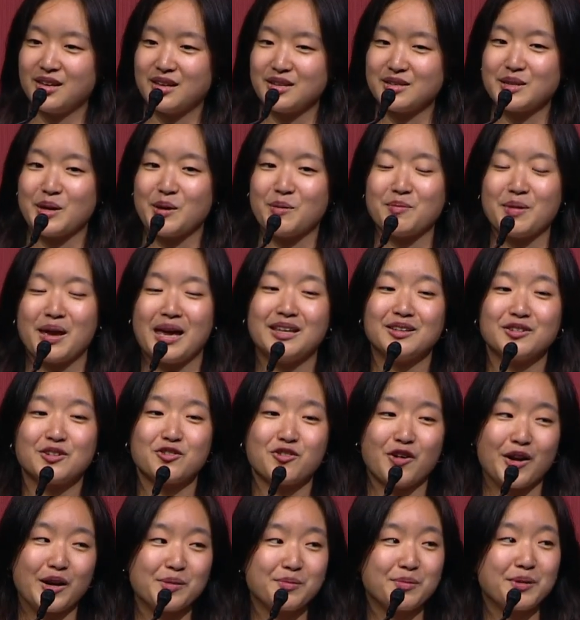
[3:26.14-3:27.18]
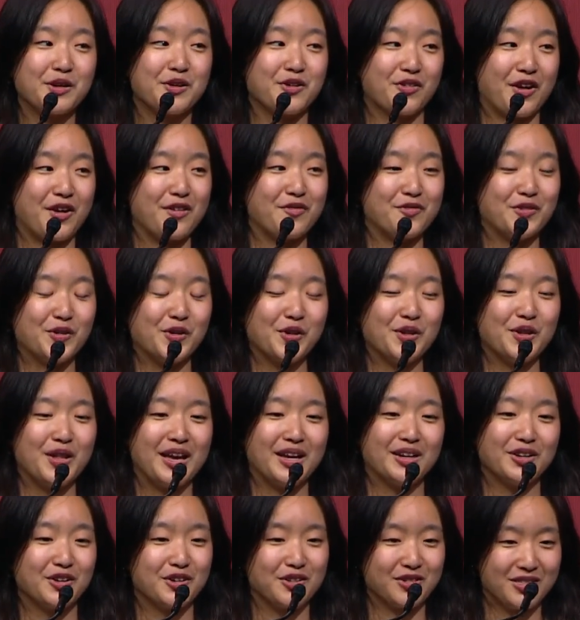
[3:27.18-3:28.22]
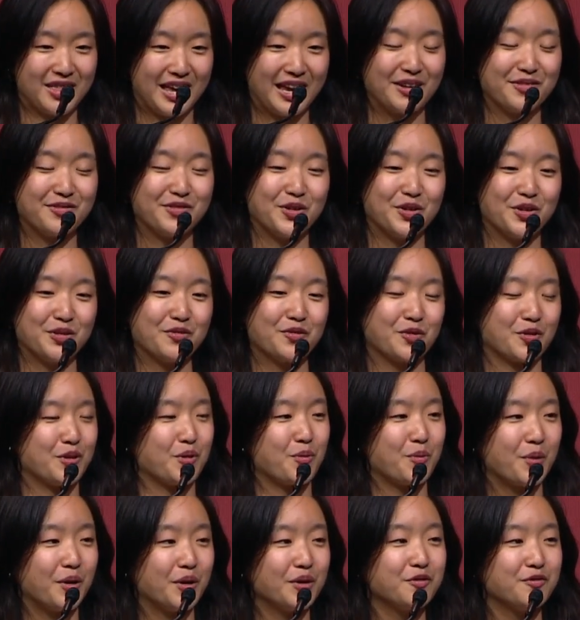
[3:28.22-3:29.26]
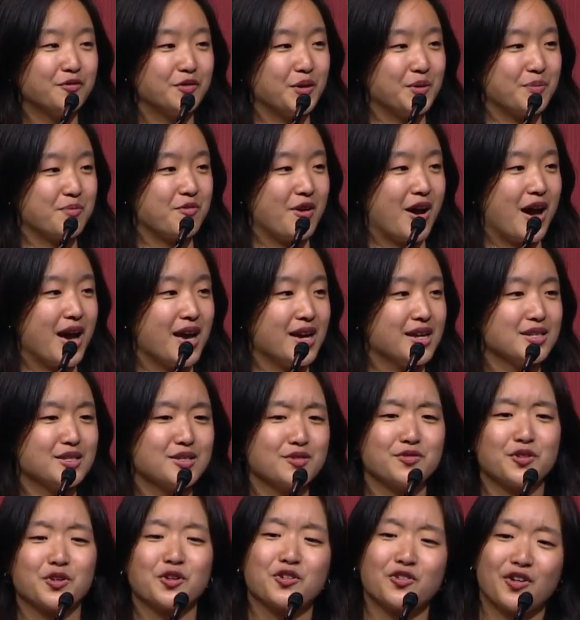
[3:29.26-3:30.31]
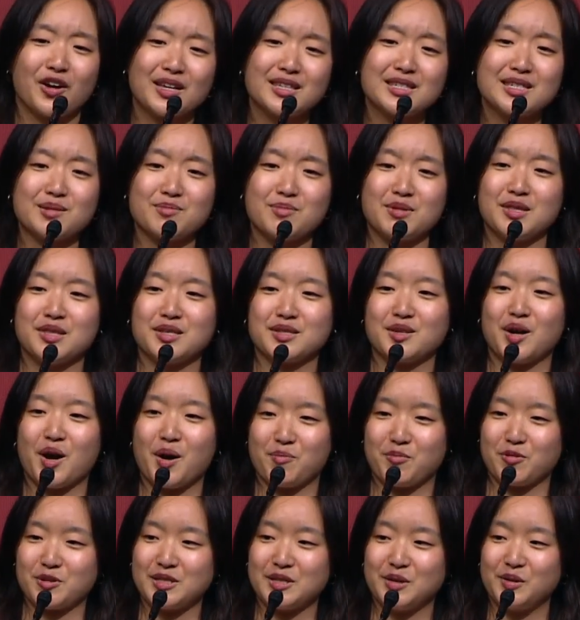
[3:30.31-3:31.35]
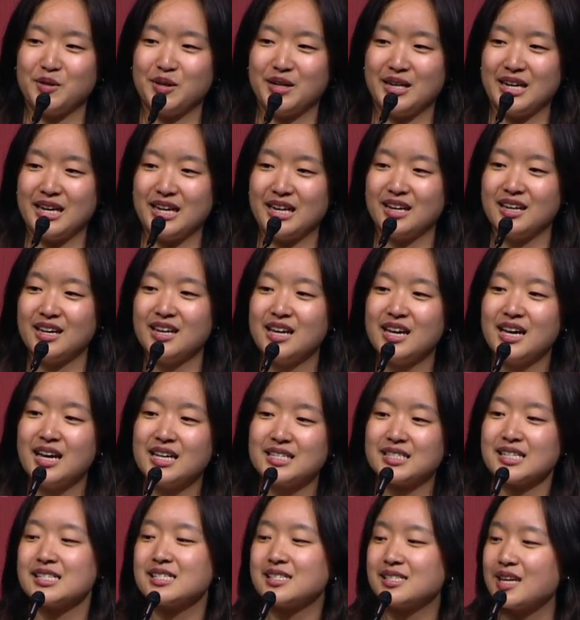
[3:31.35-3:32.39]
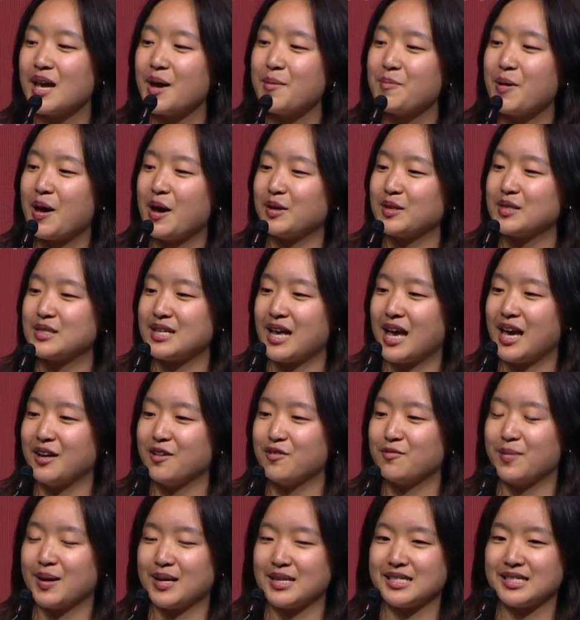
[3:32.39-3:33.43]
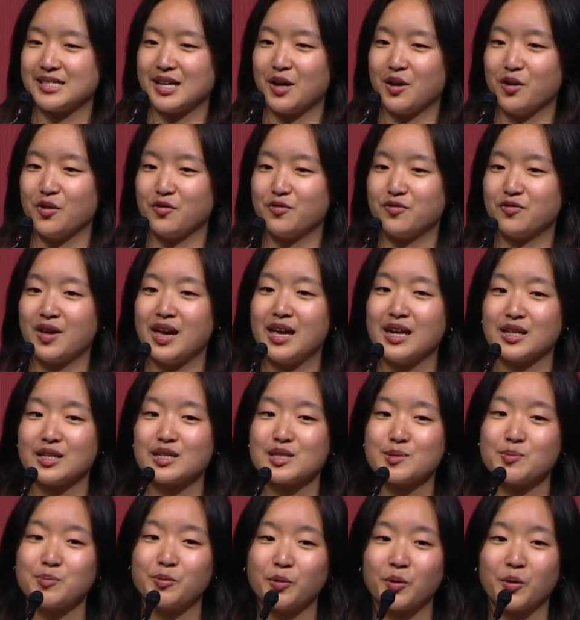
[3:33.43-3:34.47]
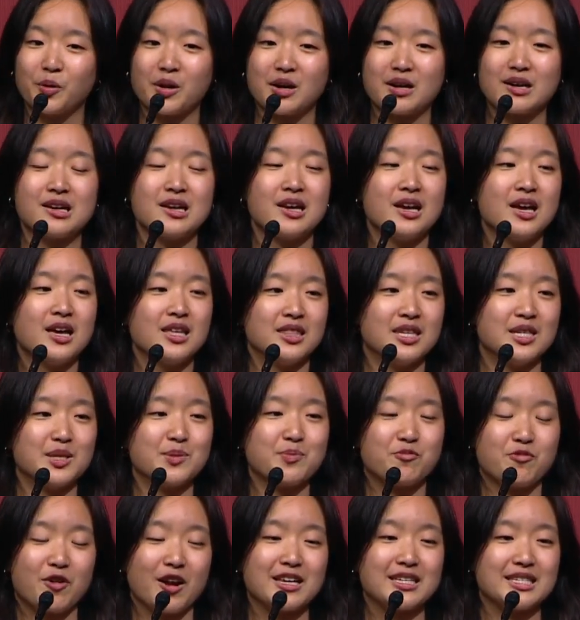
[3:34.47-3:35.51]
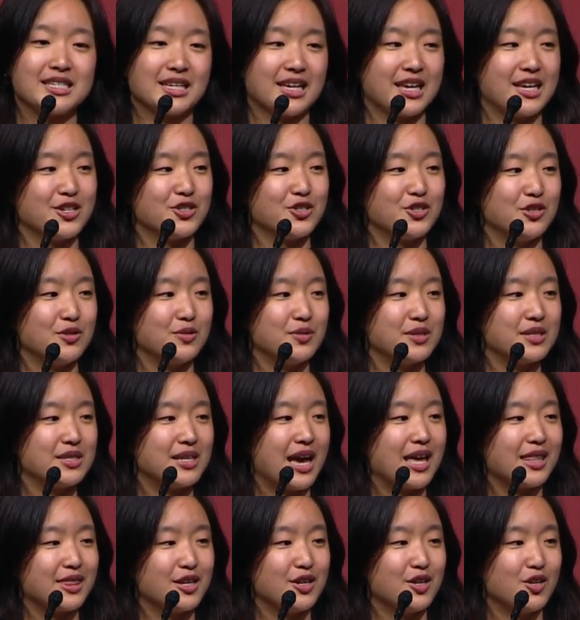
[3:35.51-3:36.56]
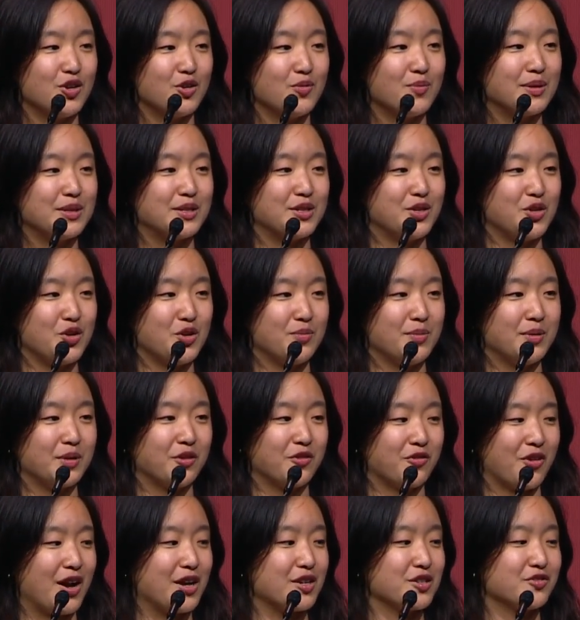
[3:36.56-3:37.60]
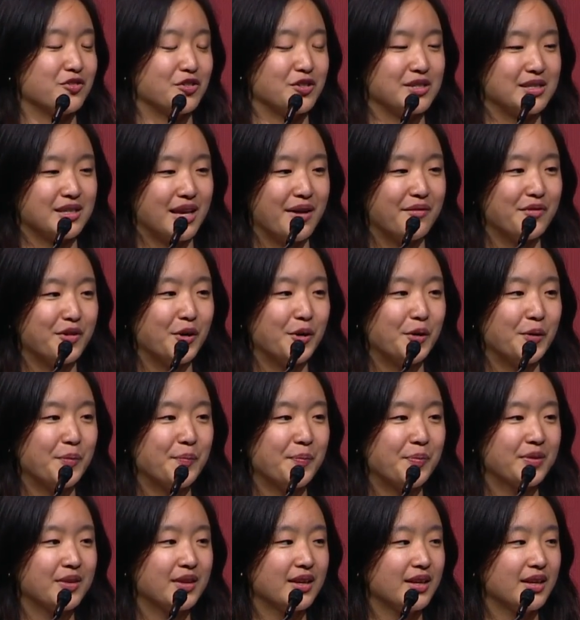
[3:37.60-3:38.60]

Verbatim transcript: So I'm incredibly grateful and thankful for the World Food Prize for granting me this opportunity to step outside of myself and explore these pressing issues at the human to human grassroots level.